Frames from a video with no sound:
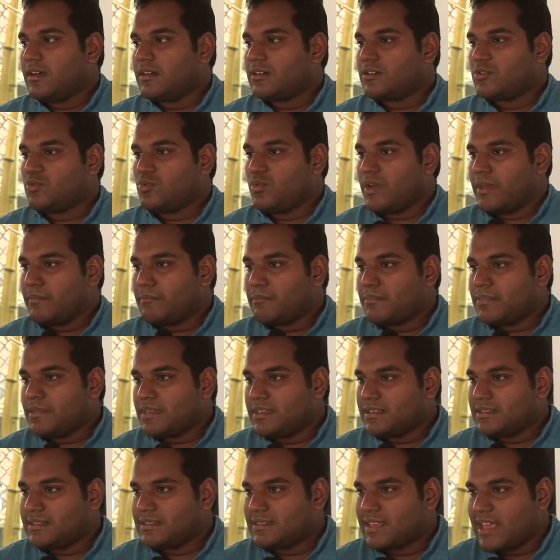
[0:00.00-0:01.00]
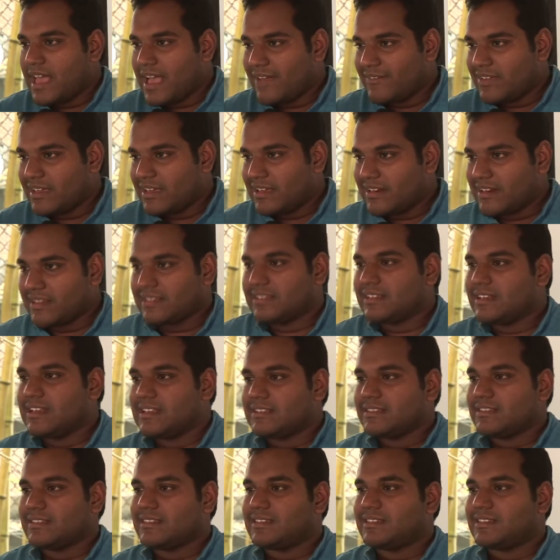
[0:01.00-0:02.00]
2 MPs having a
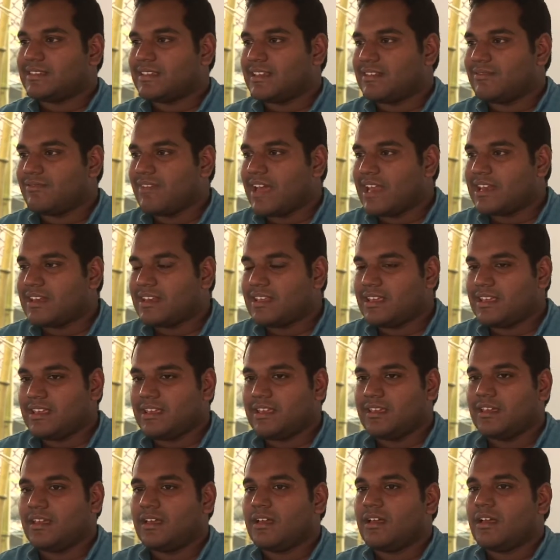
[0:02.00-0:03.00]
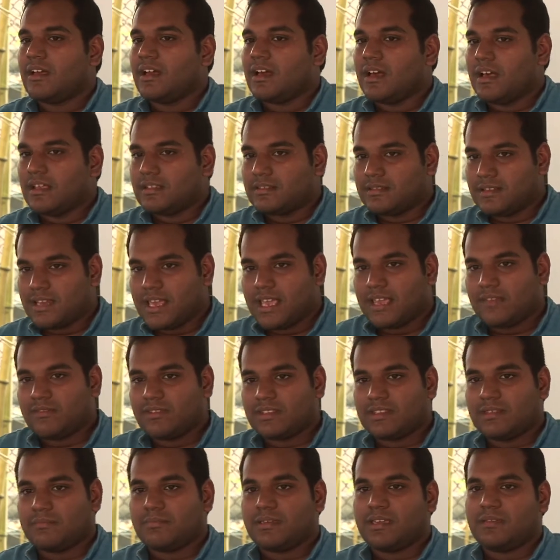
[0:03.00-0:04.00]
residence in Vanni, staying
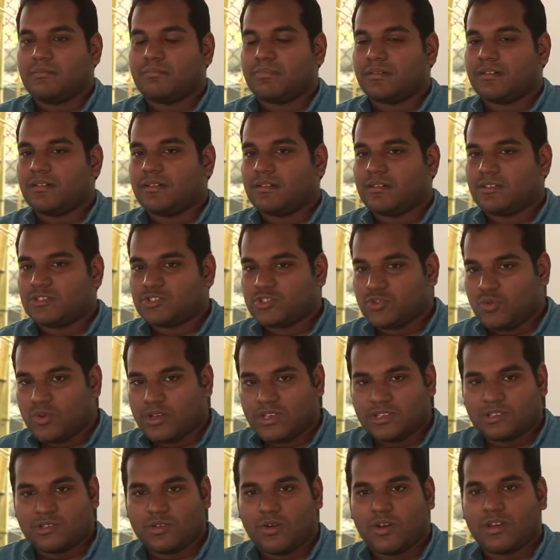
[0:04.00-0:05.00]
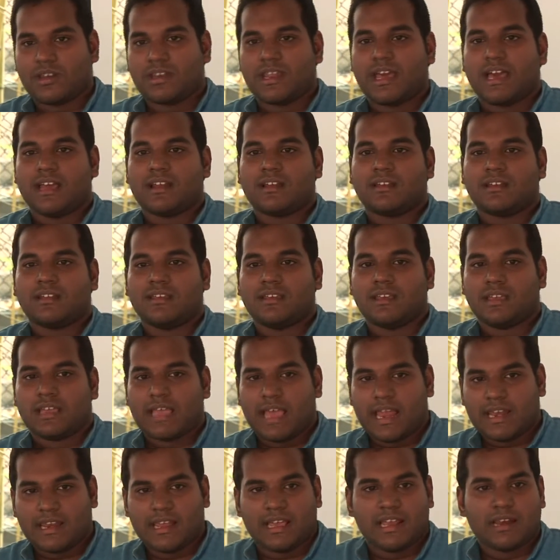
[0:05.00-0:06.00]
with the people, showing solidarity,
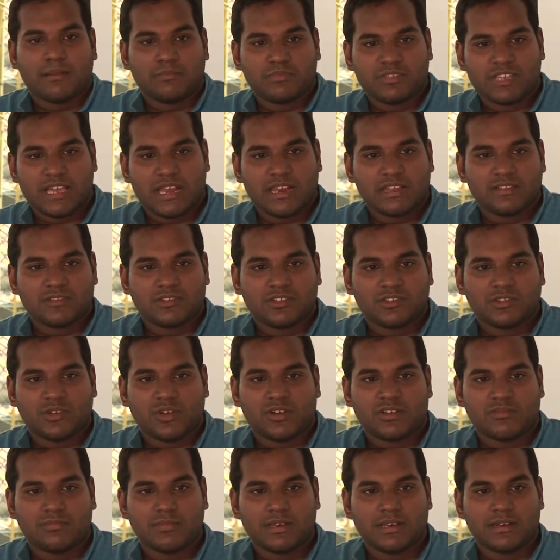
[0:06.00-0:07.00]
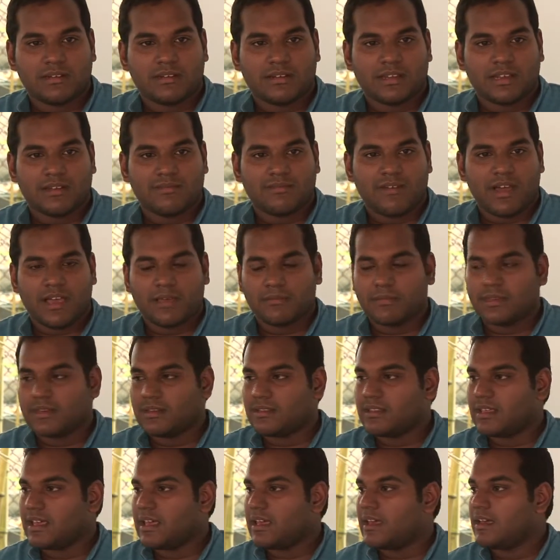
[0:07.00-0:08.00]
can help challenge the sort of military
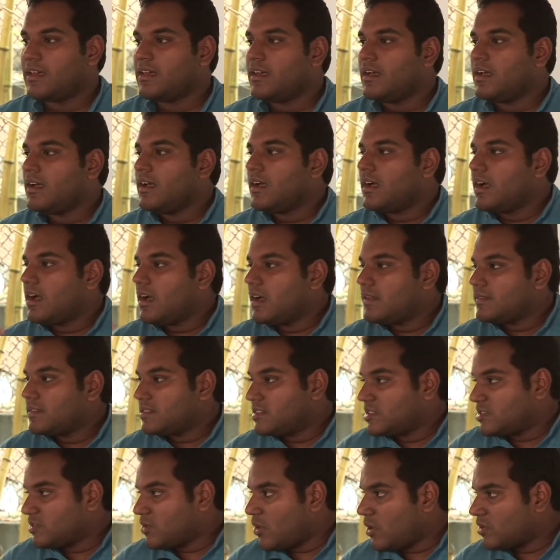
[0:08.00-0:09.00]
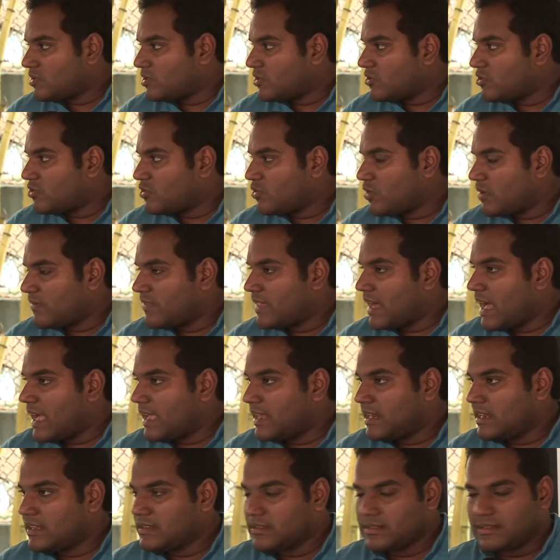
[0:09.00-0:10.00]
environment there. This is also true of the
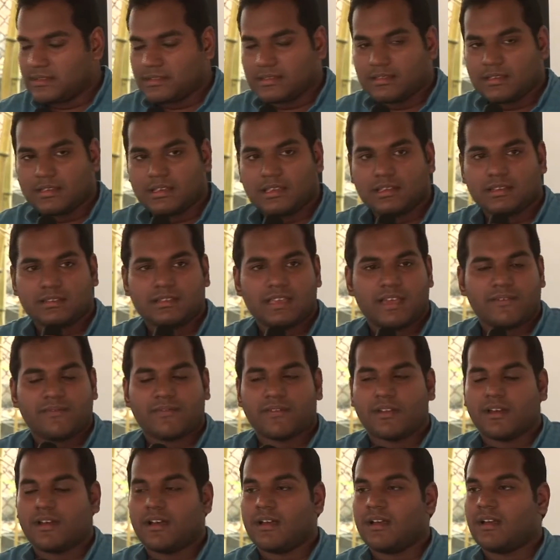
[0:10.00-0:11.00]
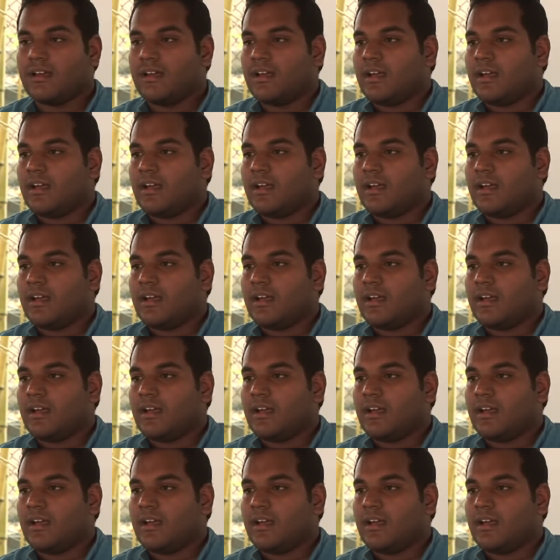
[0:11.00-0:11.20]
islands in Jaffna.